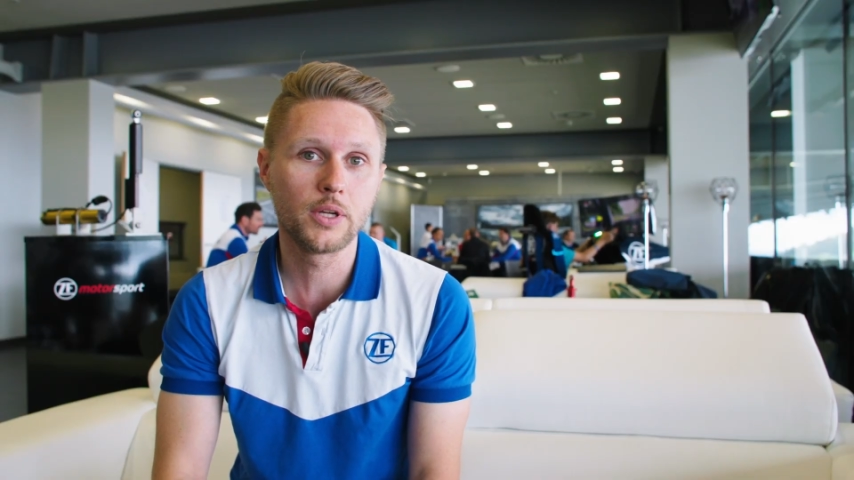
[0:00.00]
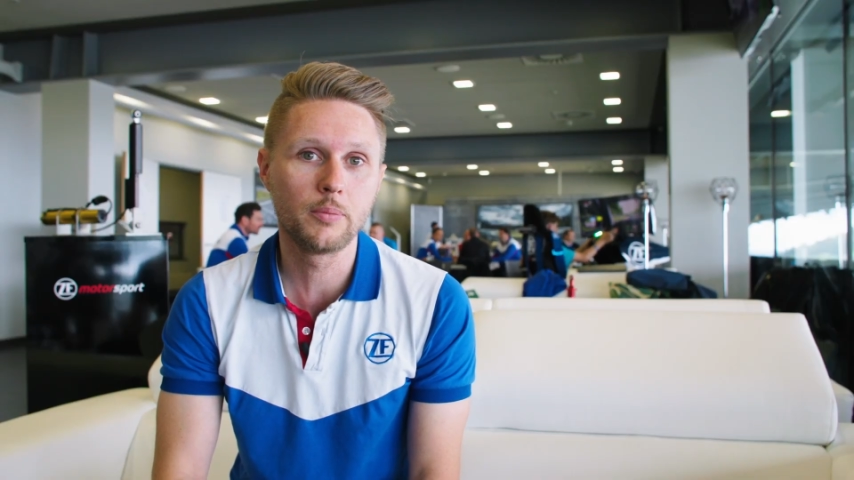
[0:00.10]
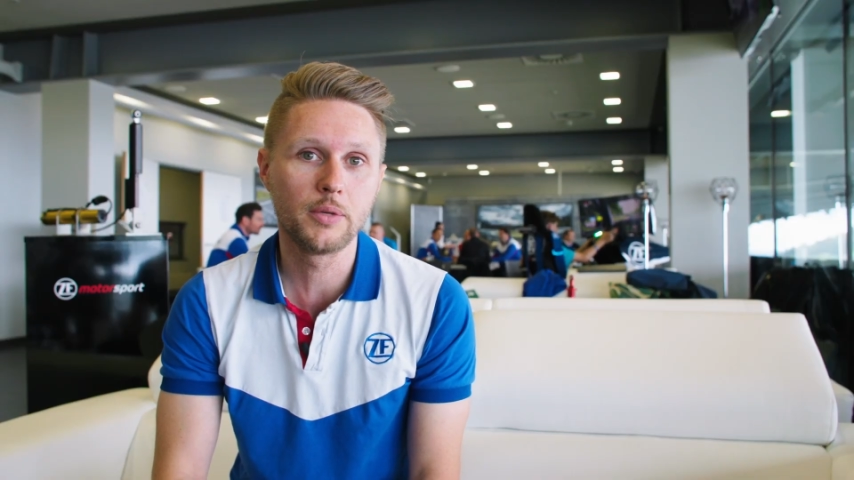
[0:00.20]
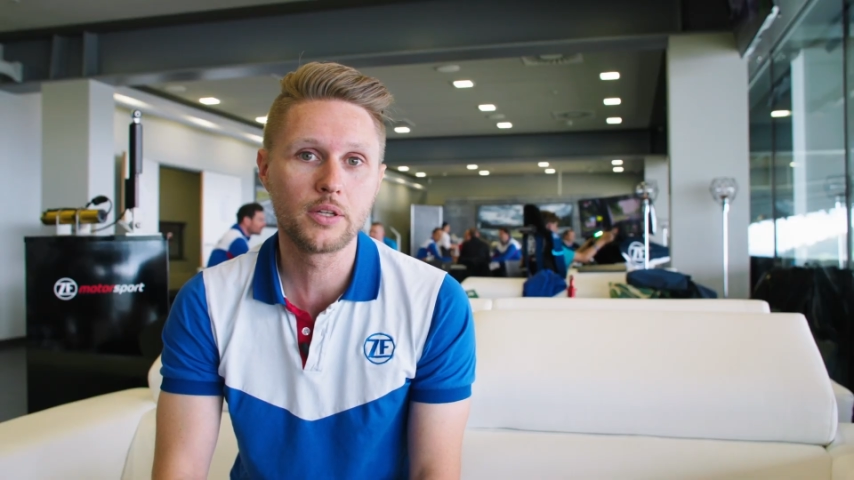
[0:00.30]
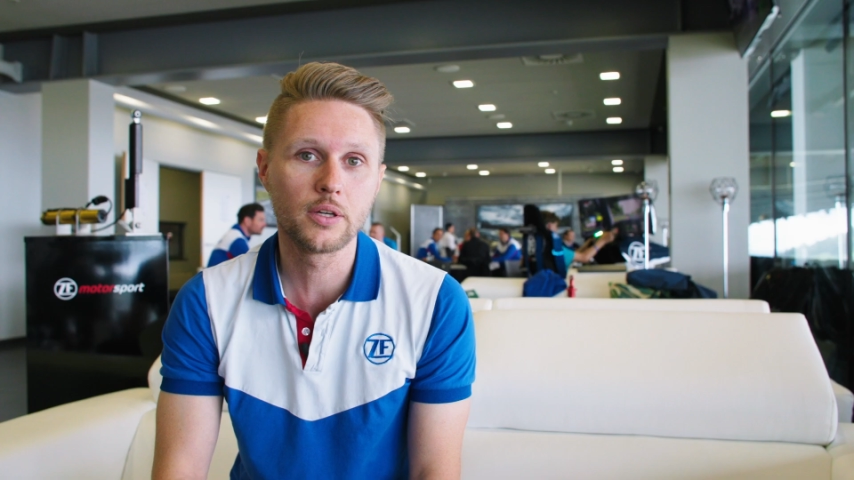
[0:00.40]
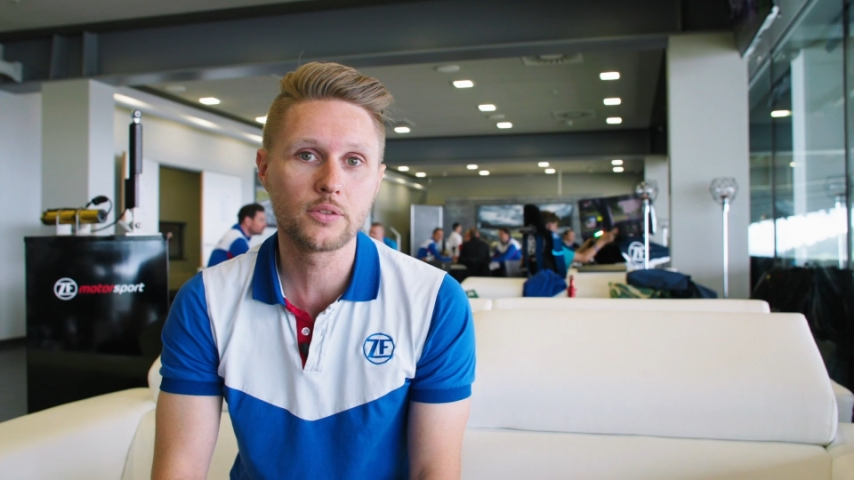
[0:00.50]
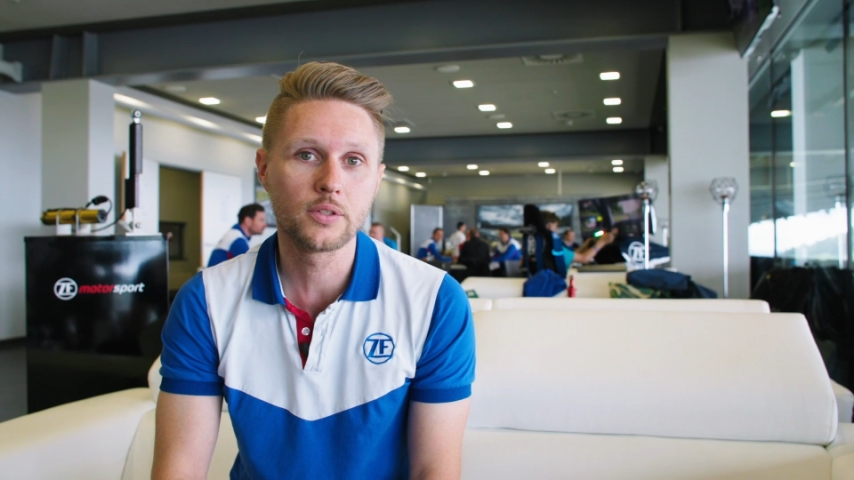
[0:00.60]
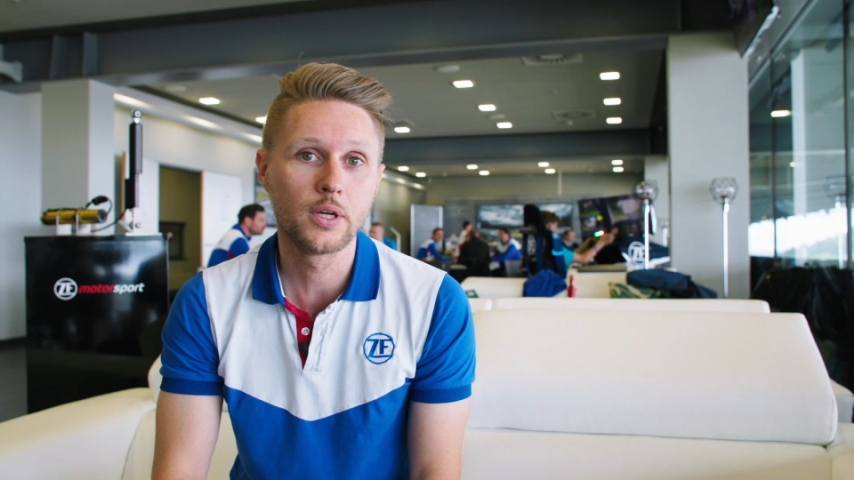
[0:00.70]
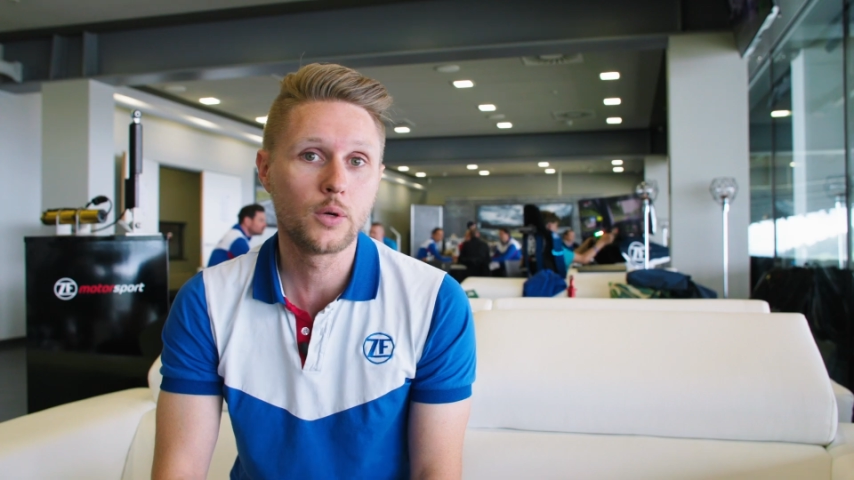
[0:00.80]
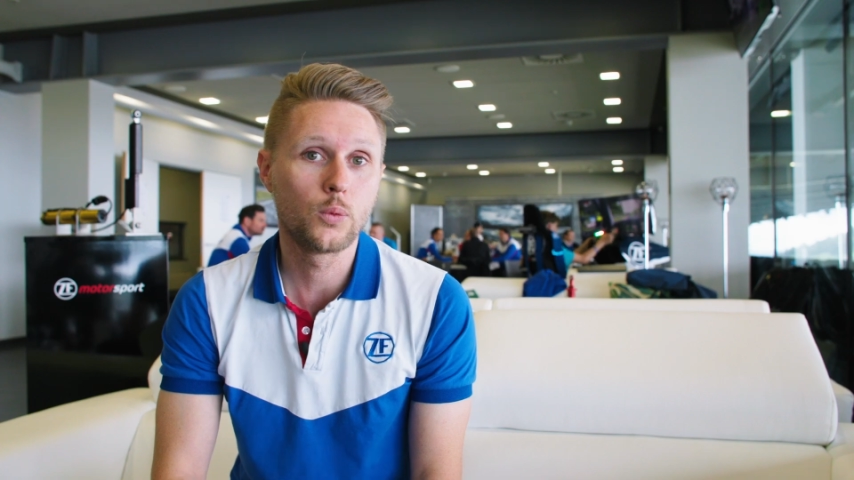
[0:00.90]
millimeters,
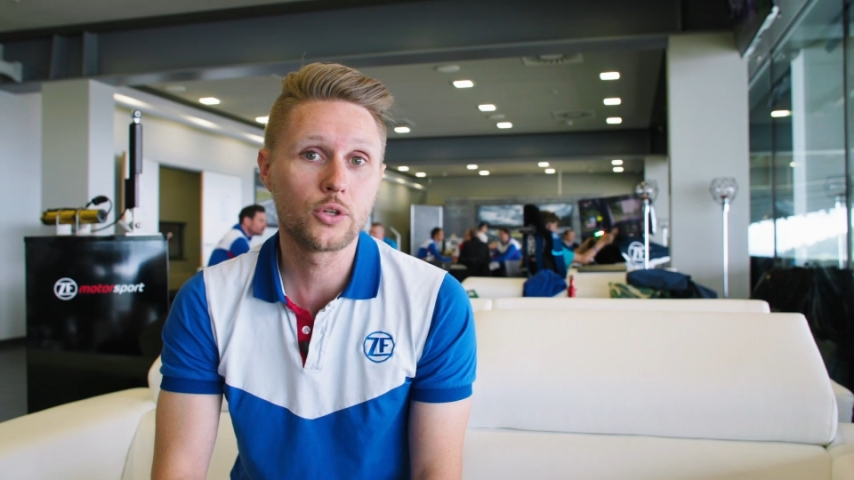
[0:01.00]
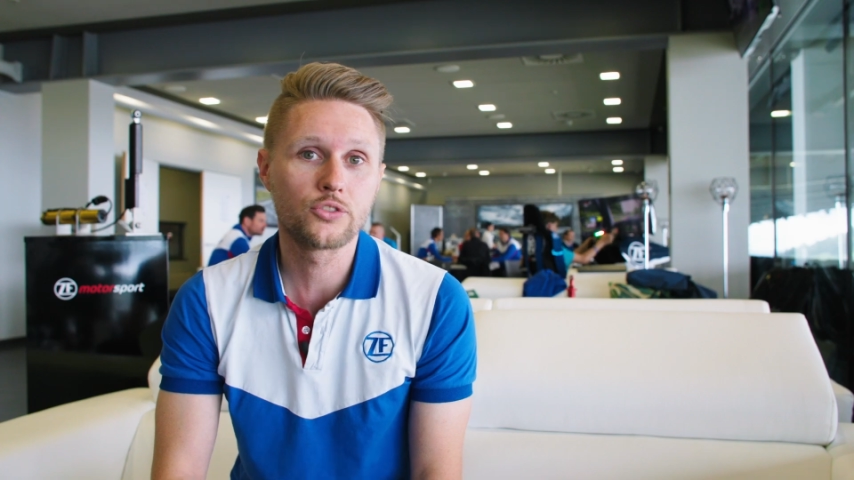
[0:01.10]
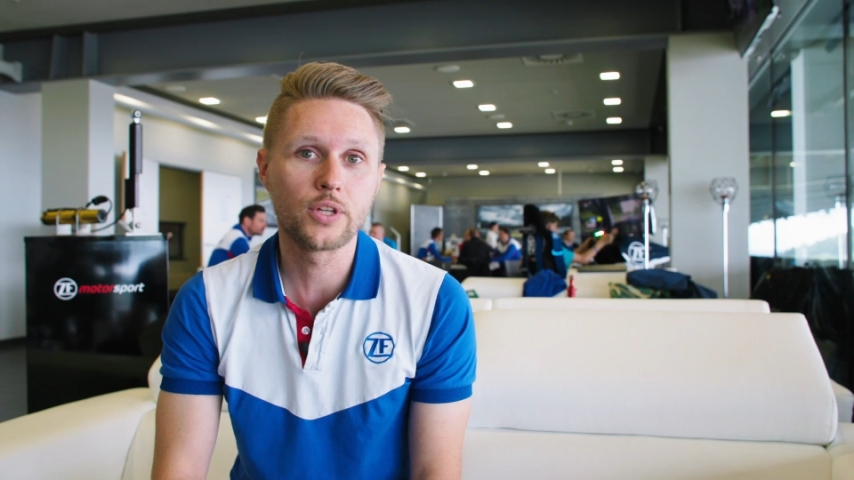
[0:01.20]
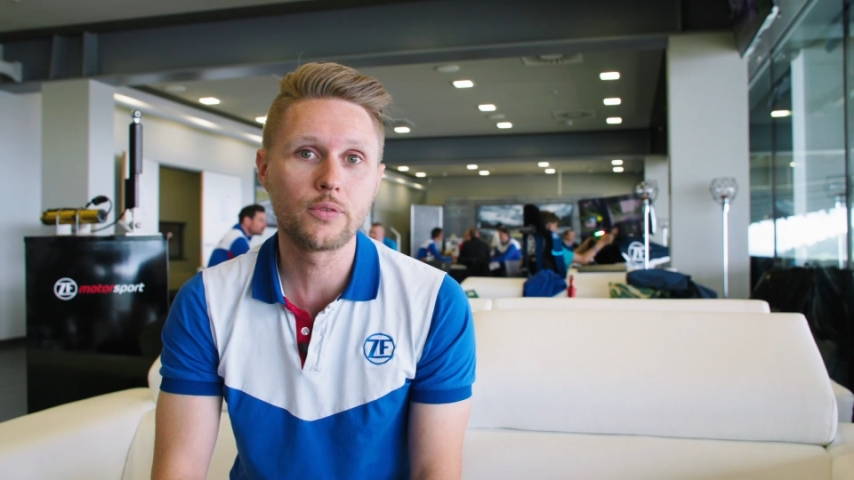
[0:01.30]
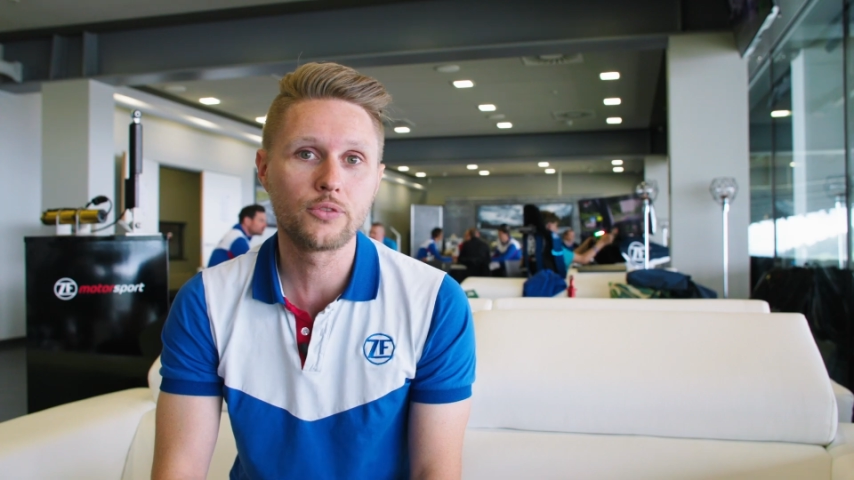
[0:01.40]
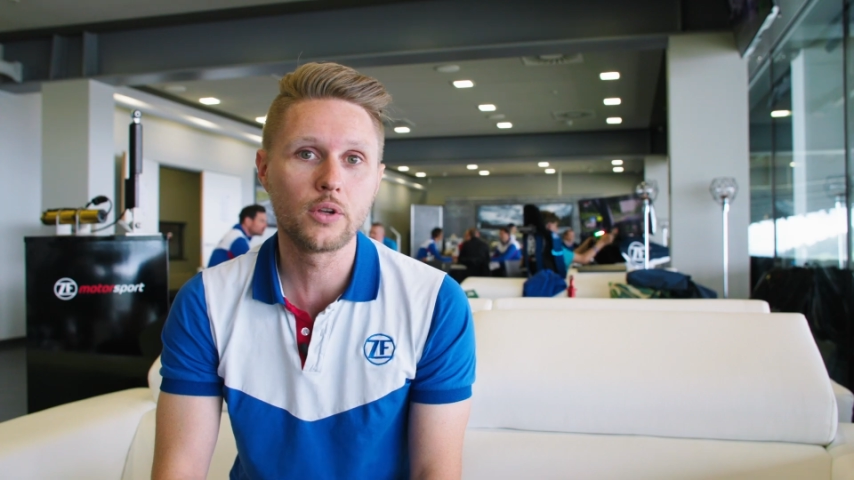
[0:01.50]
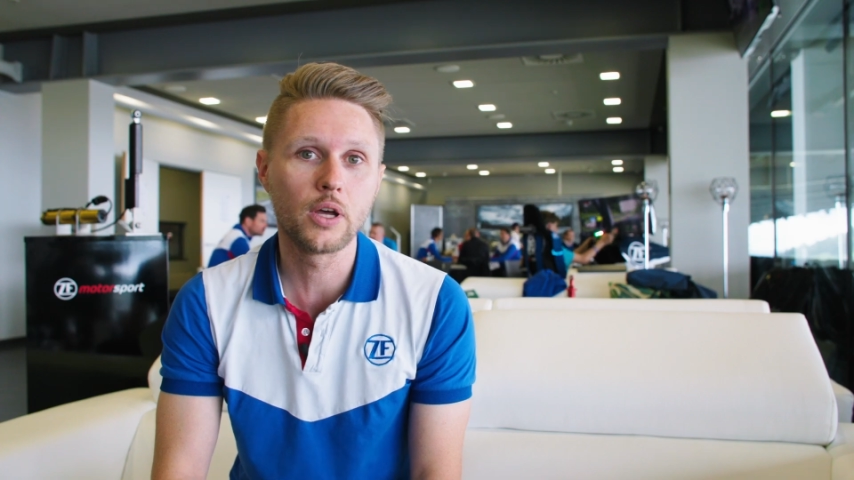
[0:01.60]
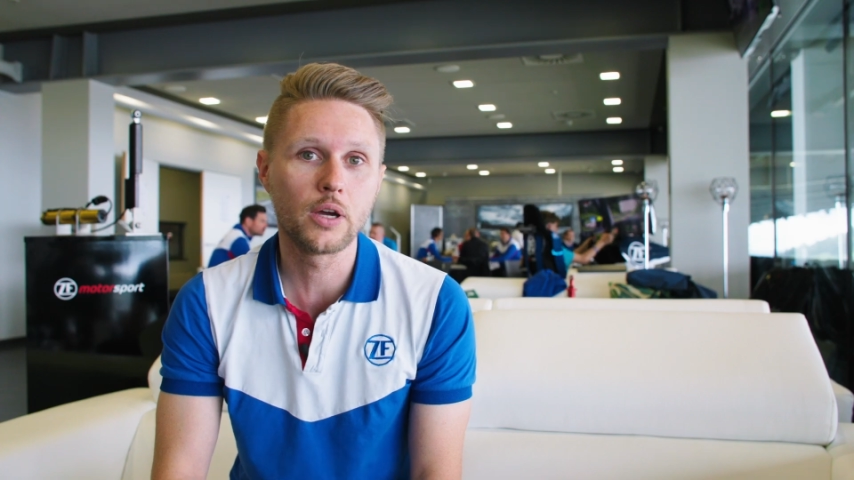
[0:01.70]
which saves your